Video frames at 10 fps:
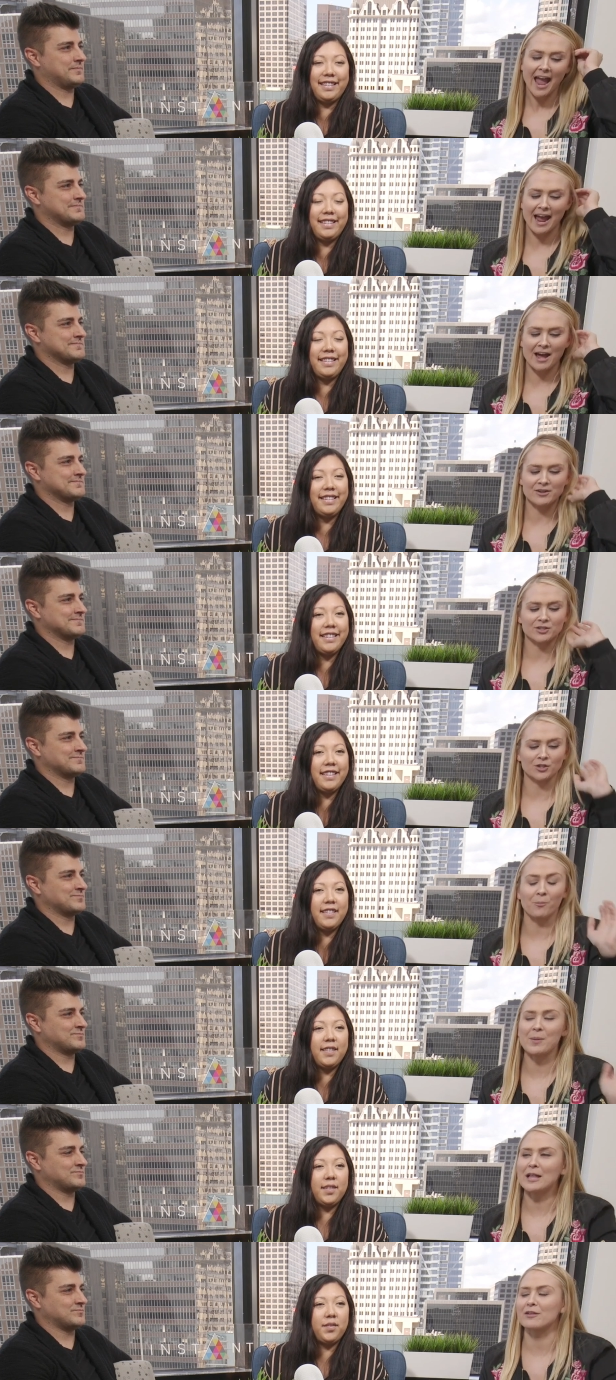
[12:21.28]
Speaker 1: And so
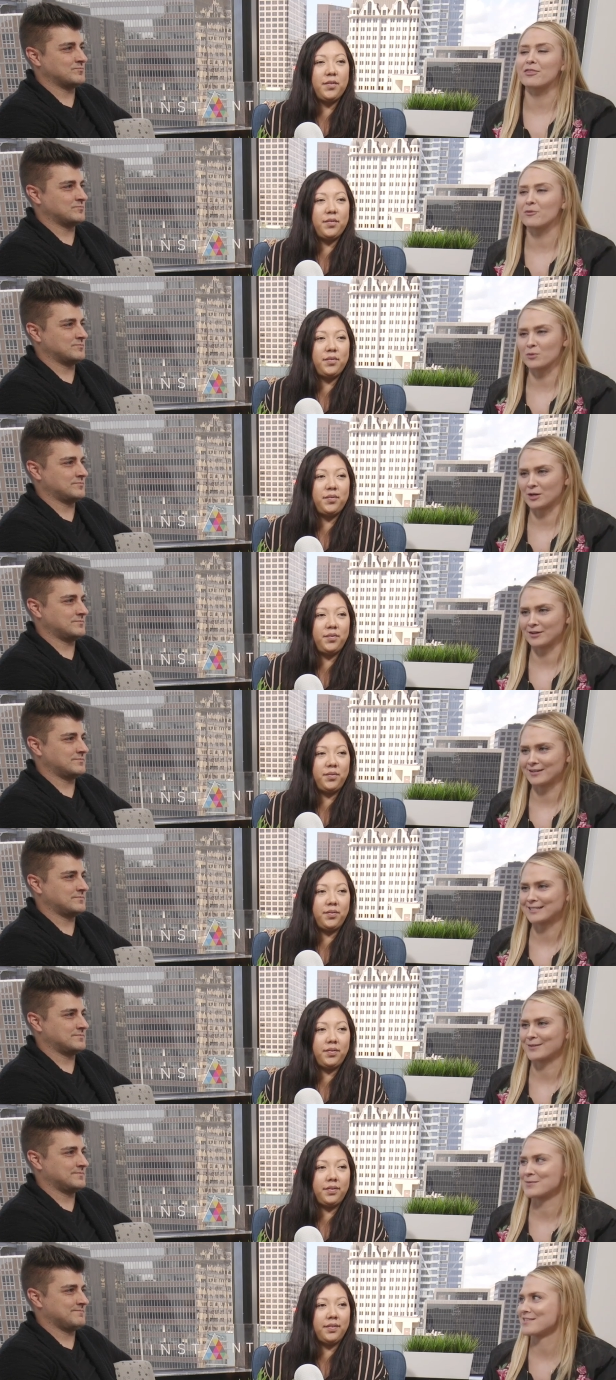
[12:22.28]
Bella Thorne
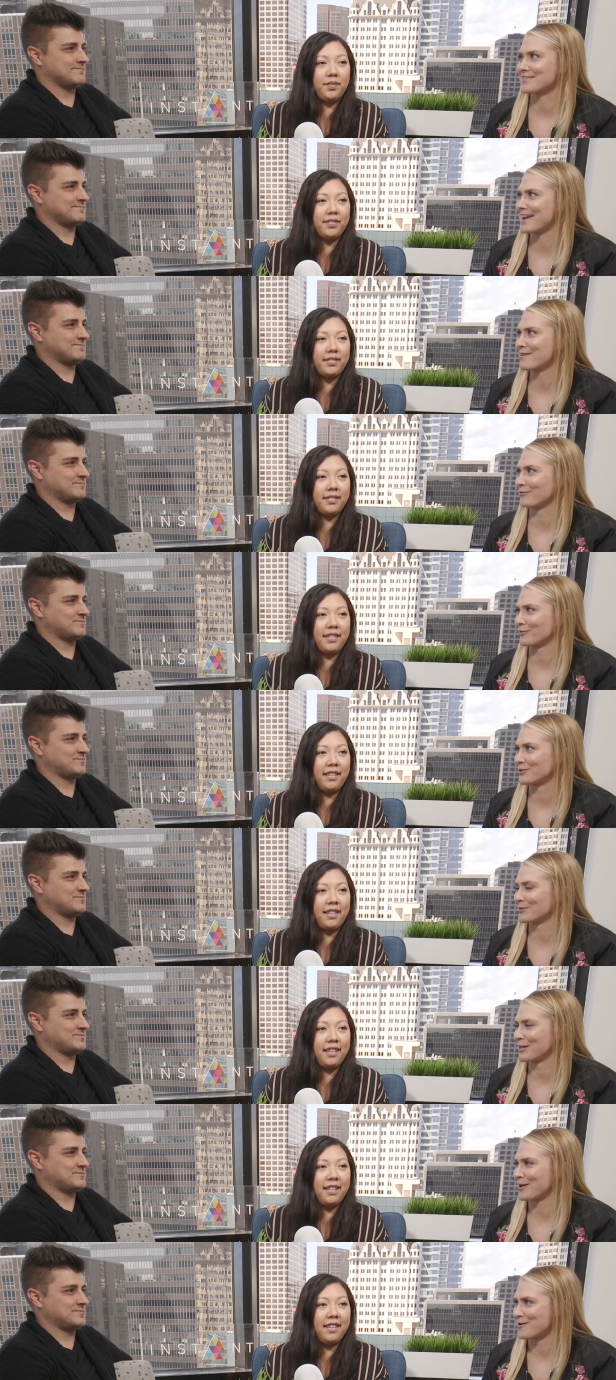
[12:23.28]
is someone that they refer
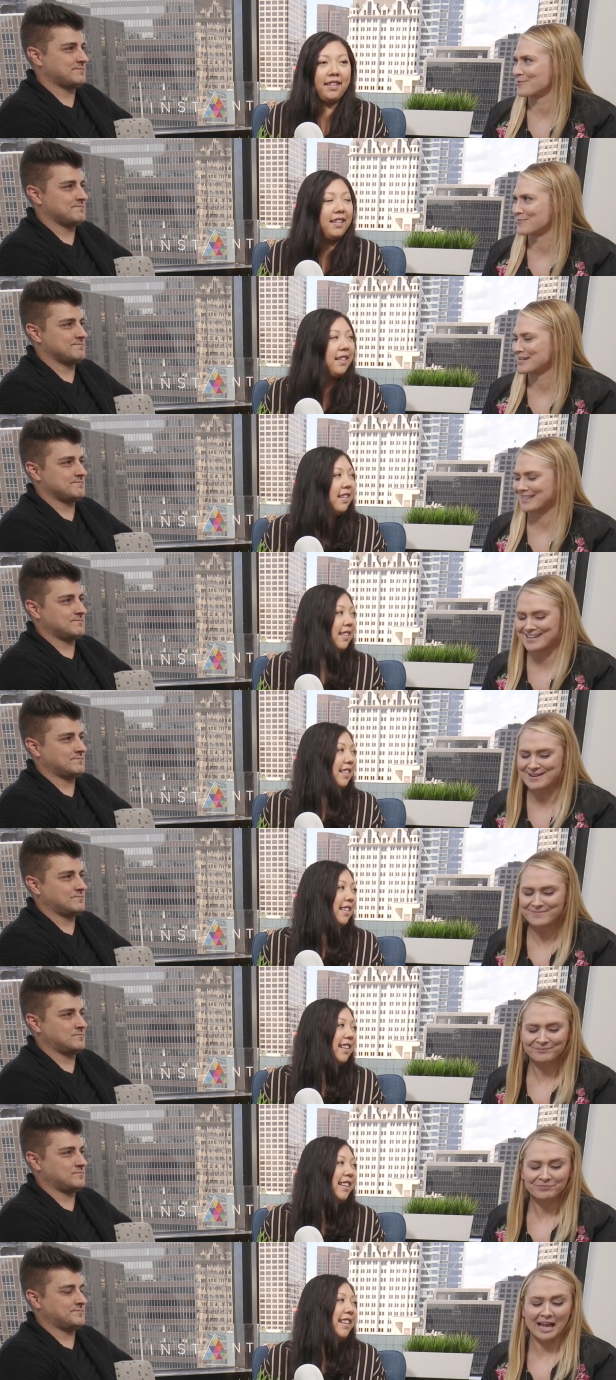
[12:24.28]
to a lot on Who Weekly.
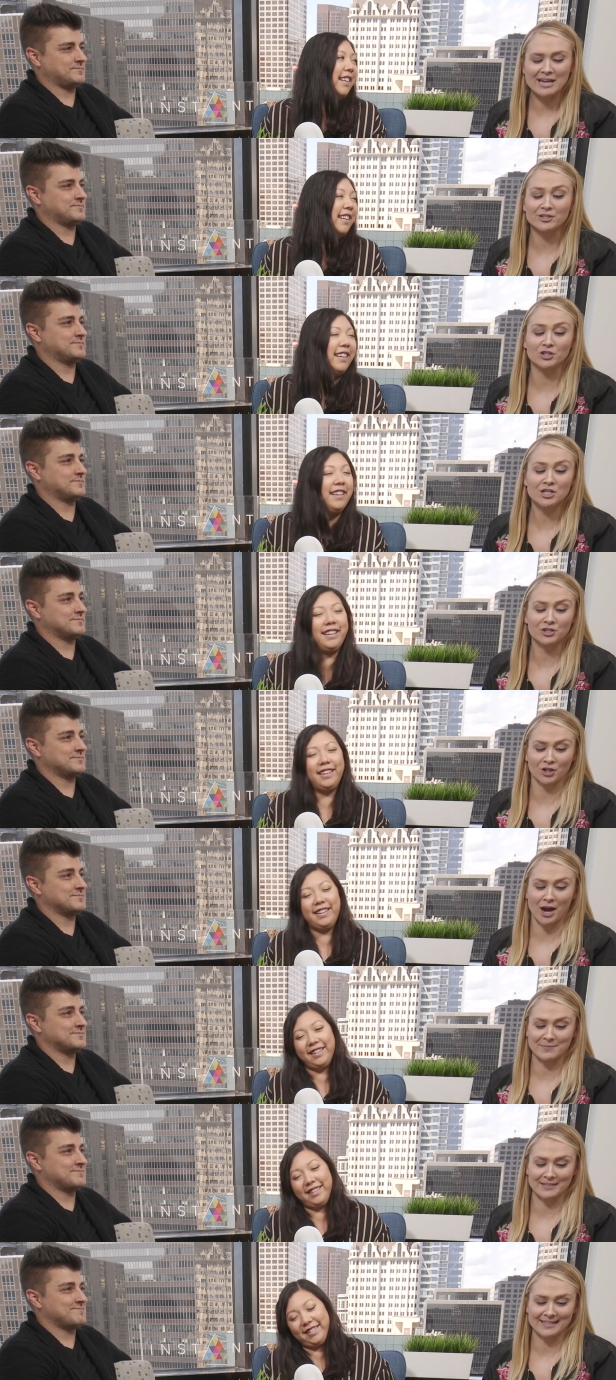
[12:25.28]
And she
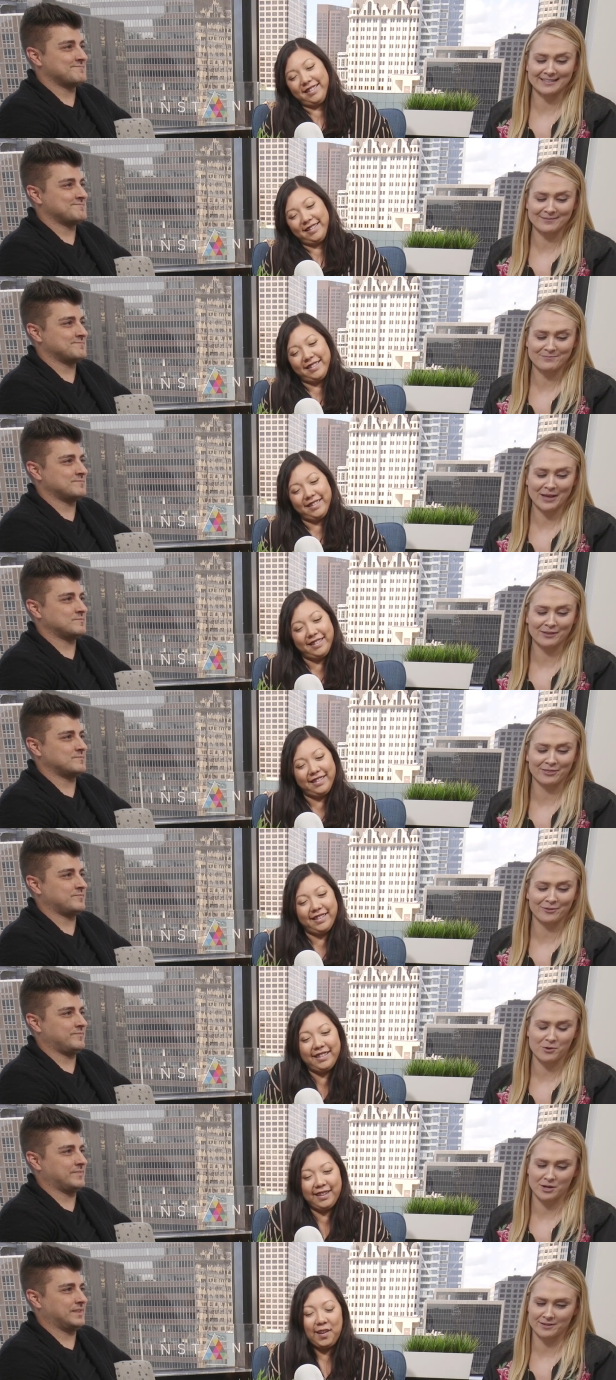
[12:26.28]
chimed in, Bella
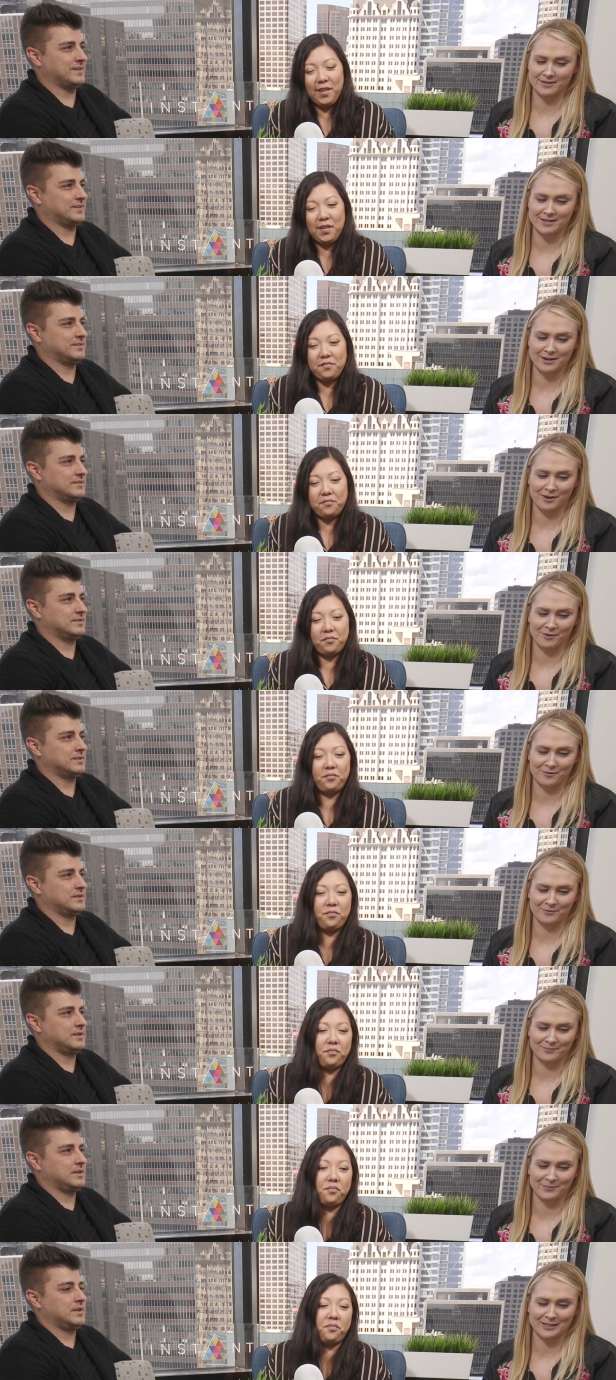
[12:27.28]
Thorne, you
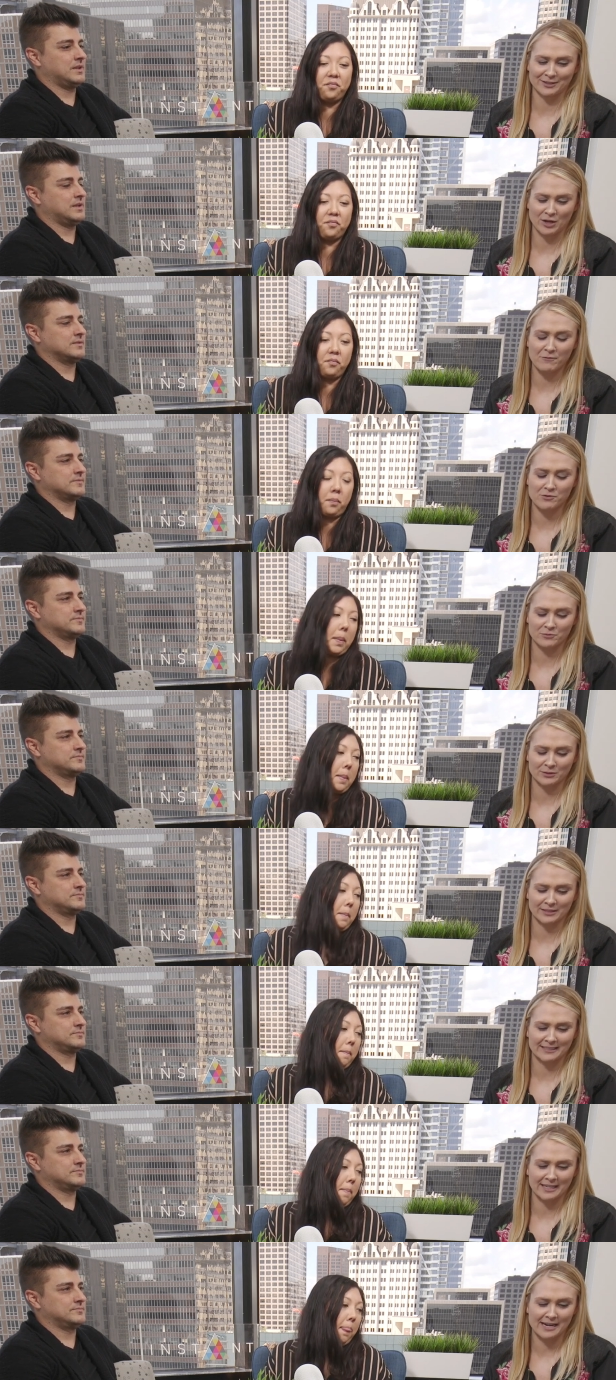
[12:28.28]
know, because everyone was
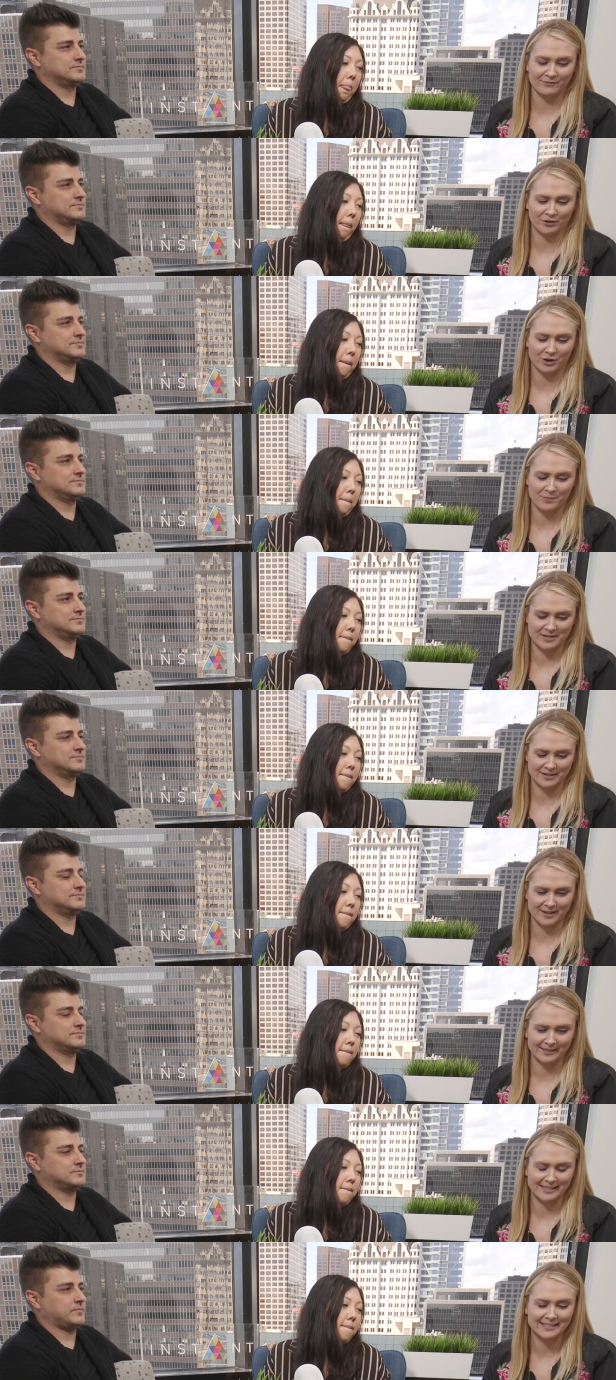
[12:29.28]
like dying for her opinion
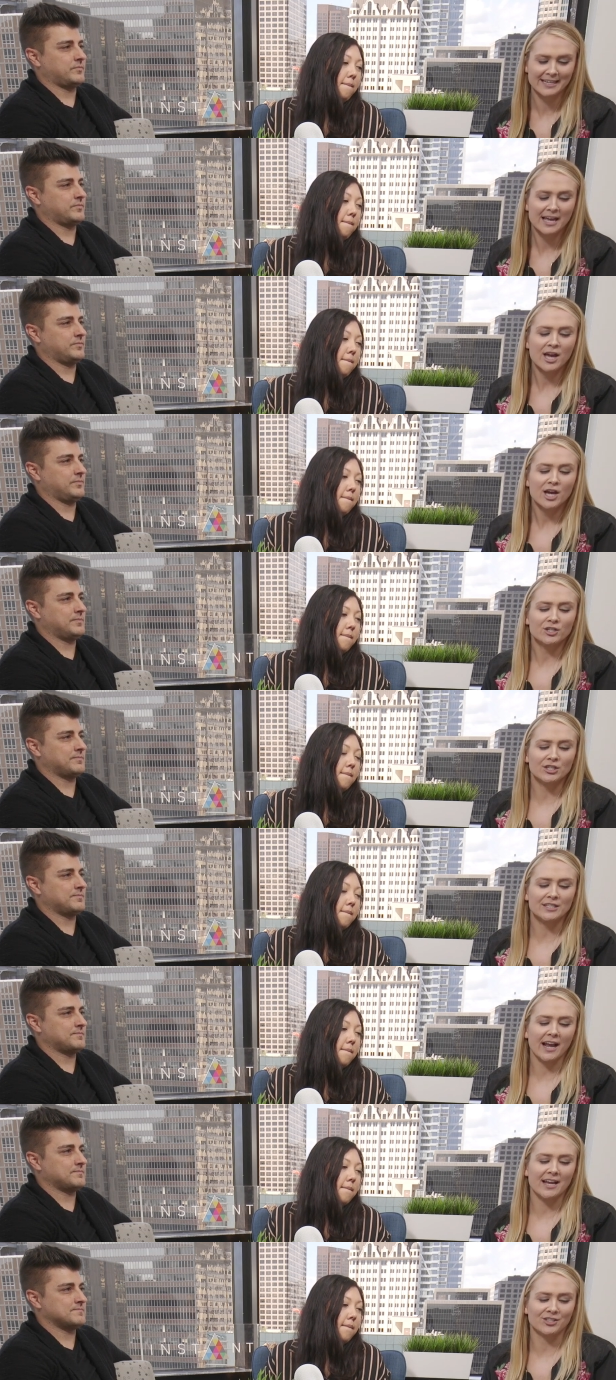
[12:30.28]
on this. She's
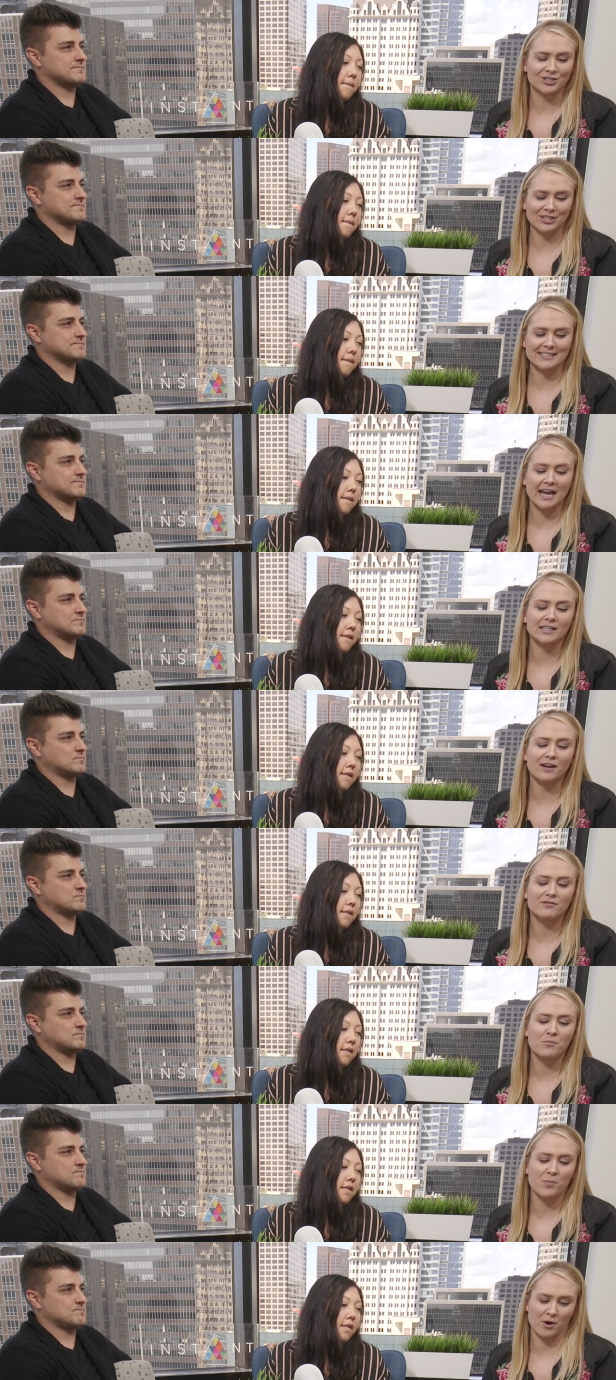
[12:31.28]
like, she says, I love
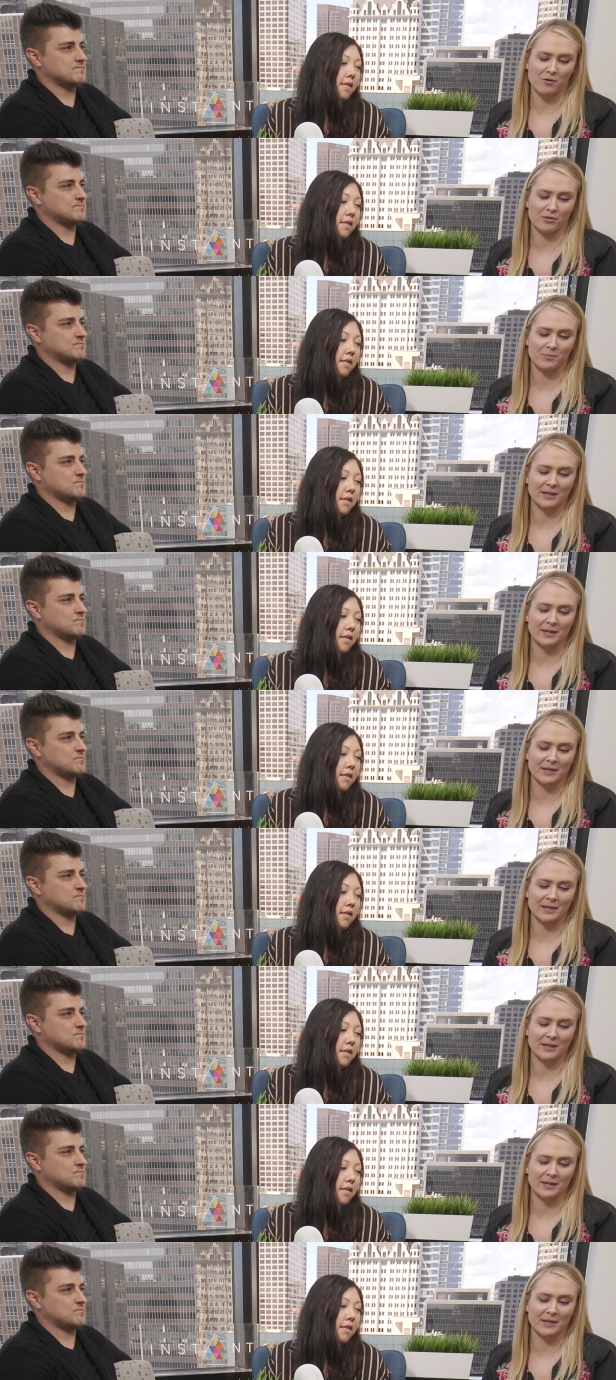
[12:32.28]
you both,